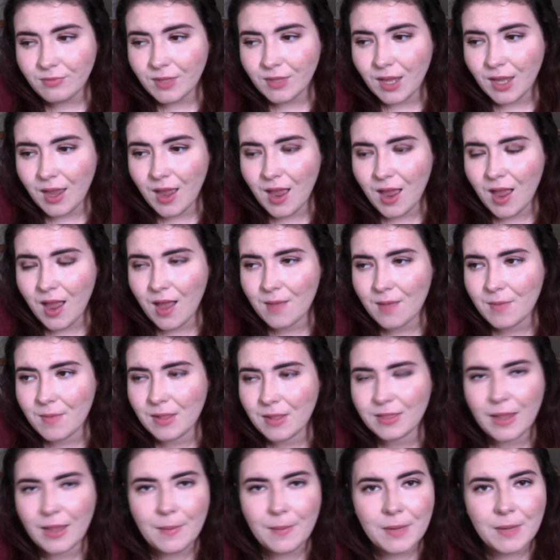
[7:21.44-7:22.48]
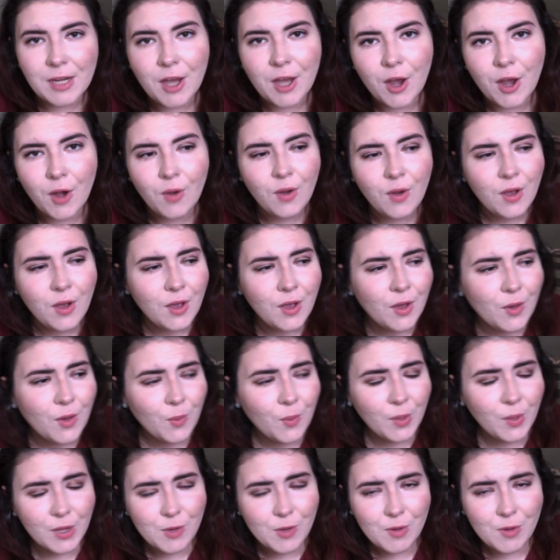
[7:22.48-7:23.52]
Let me know
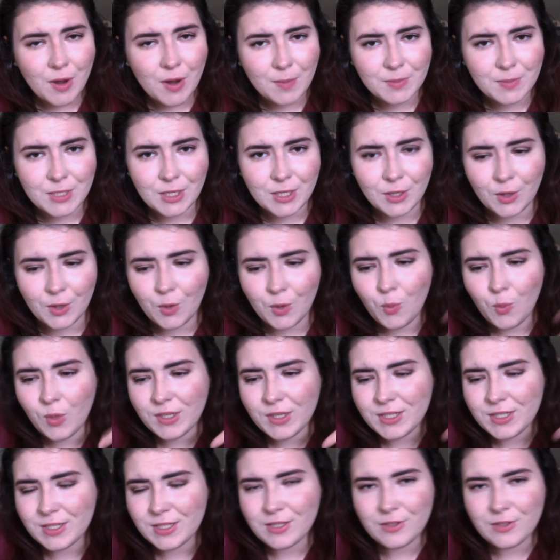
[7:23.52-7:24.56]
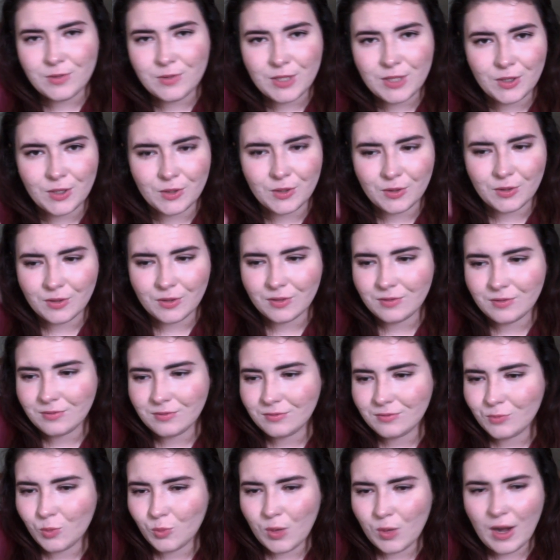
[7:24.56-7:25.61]
what you were up to. What did you do?
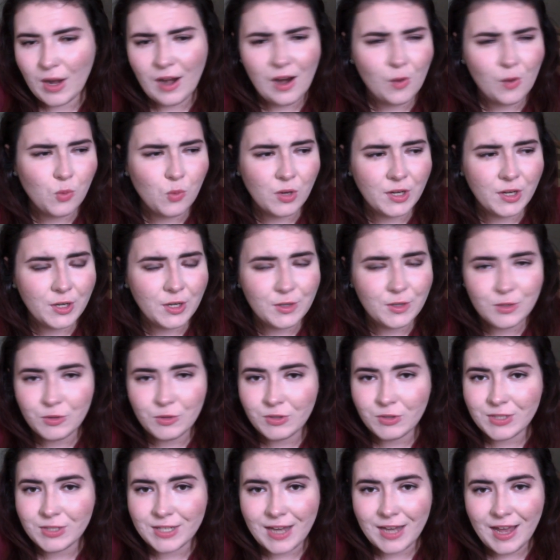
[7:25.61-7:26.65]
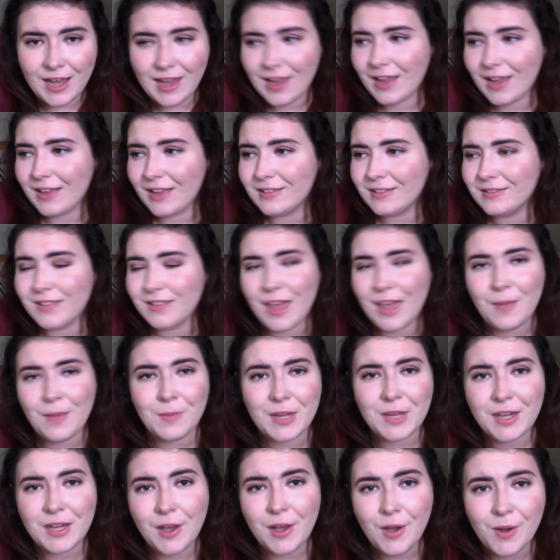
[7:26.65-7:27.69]
What are you doing today? Let me
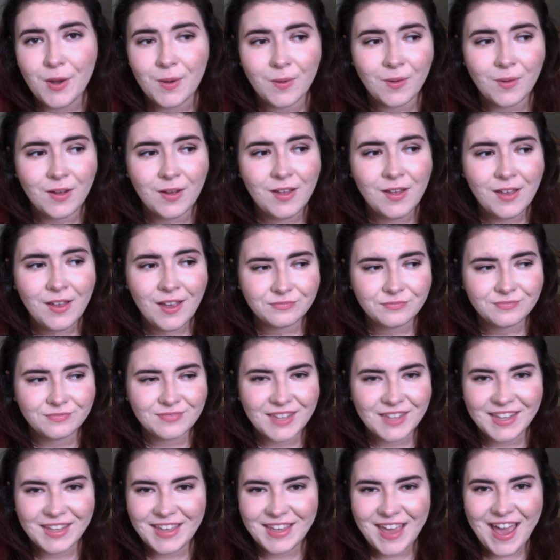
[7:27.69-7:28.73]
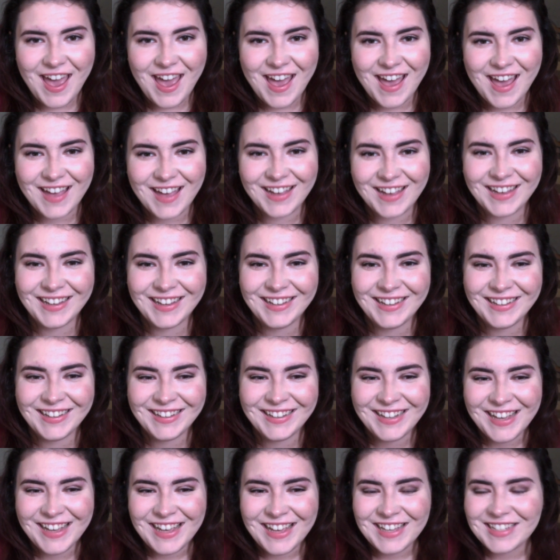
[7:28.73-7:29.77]
know. Yeah.
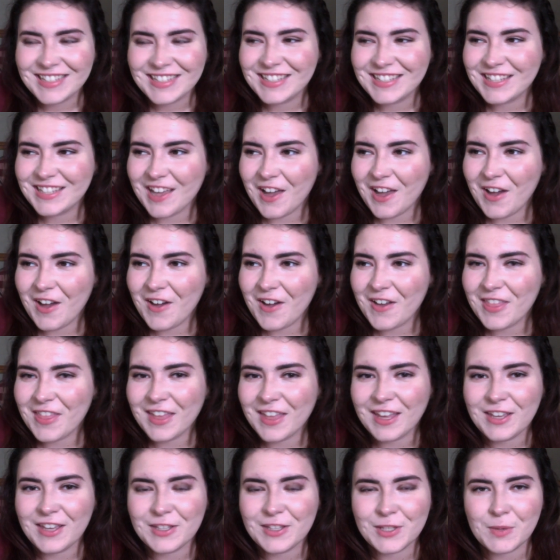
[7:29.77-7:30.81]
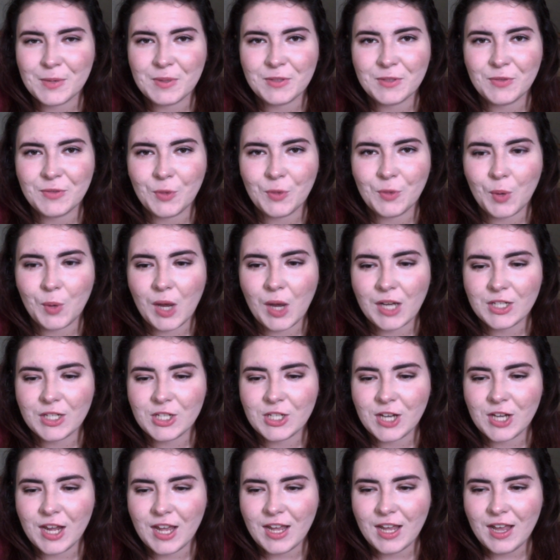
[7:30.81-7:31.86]
So thank you so much for
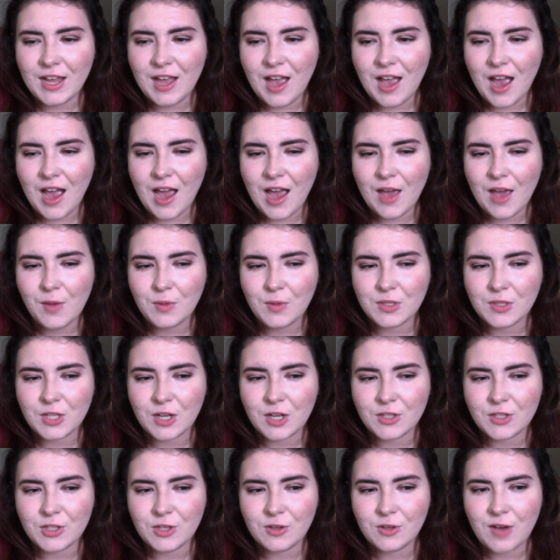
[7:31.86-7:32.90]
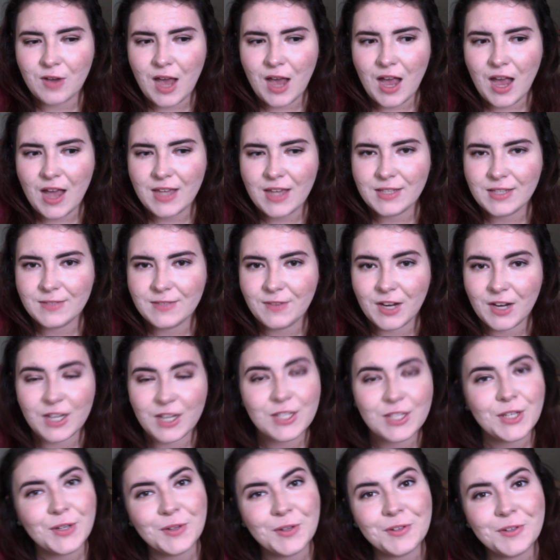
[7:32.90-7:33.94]
watching. I will talk to you guys very
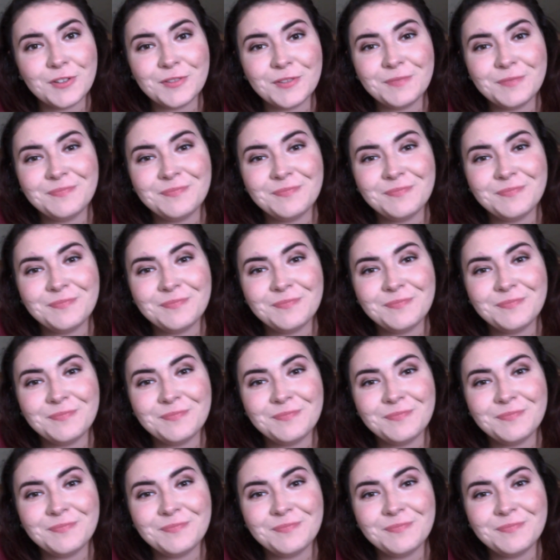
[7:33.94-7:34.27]
soon.